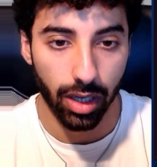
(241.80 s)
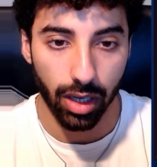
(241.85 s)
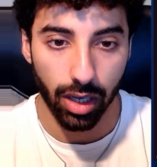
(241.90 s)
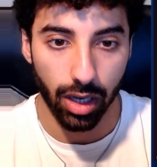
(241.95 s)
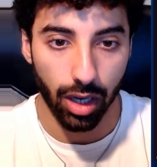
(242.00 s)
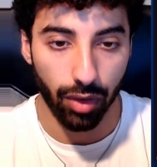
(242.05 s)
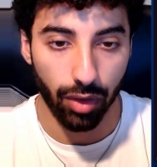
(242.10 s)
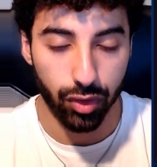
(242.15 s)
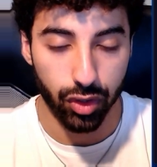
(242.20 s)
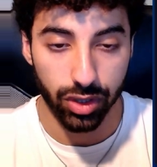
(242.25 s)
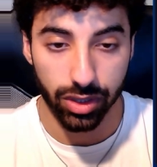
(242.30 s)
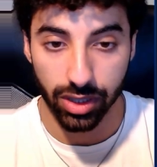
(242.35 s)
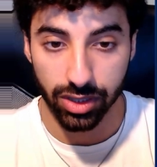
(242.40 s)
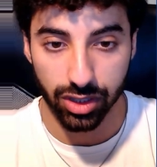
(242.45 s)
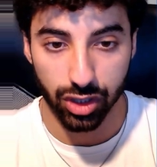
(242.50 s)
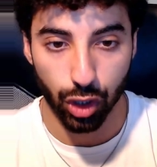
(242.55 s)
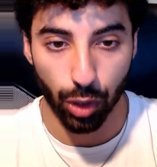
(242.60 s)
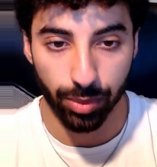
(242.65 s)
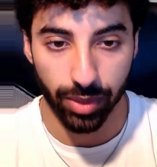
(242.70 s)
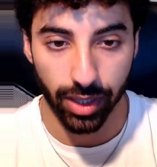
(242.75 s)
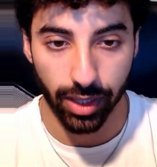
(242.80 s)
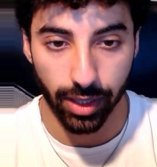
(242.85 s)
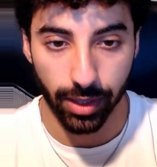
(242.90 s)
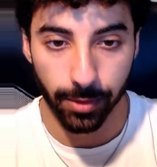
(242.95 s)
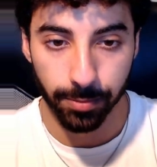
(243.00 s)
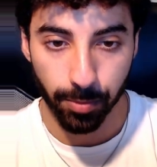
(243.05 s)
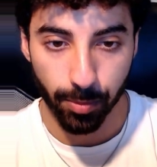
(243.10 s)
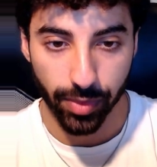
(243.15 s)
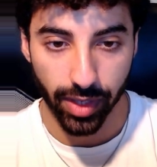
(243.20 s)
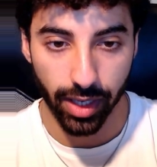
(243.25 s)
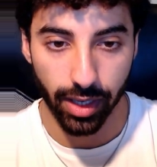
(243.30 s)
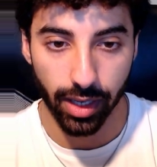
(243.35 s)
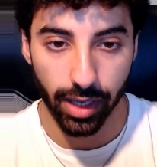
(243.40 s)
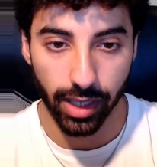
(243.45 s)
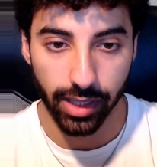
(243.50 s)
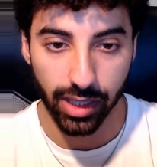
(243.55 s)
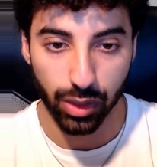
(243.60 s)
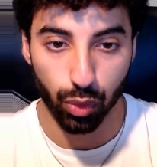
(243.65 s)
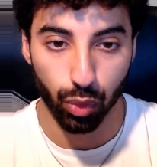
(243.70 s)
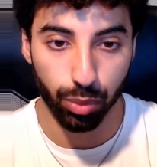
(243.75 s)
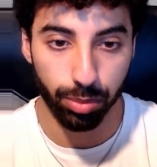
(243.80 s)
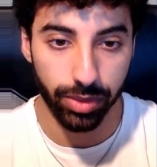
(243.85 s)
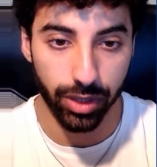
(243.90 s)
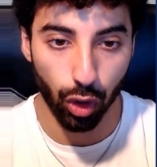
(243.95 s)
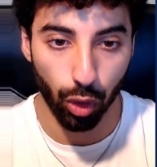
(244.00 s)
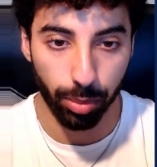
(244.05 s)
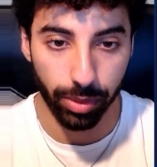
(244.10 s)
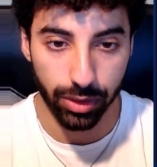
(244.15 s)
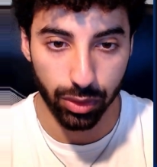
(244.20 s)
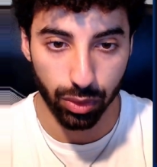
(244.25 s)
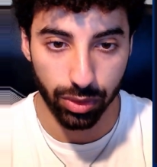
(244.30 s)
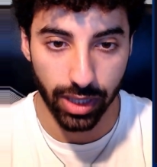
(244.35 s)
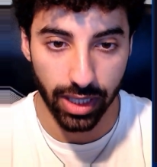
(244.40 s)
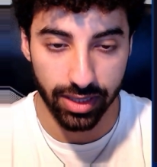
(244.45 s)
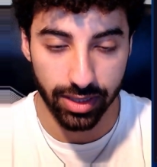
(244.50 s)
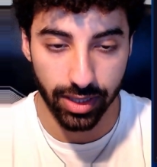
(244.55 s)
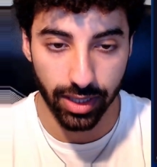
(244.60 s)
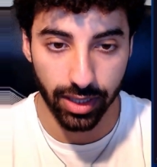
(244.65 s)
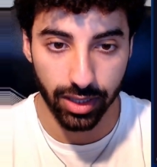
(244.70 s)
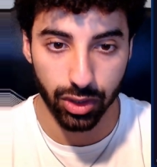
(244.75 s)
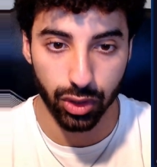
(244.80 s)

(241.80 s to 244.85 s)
Obviously this is something that would be open to testing.